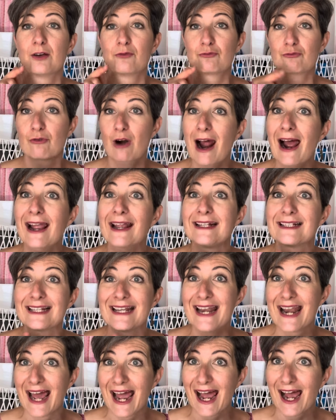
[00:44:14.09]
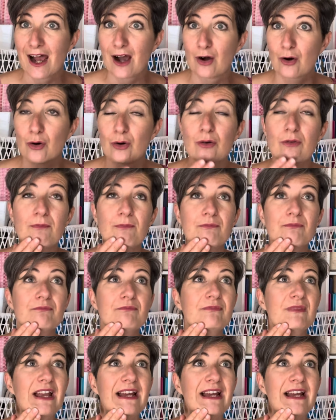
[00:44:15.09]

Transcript: right now mm,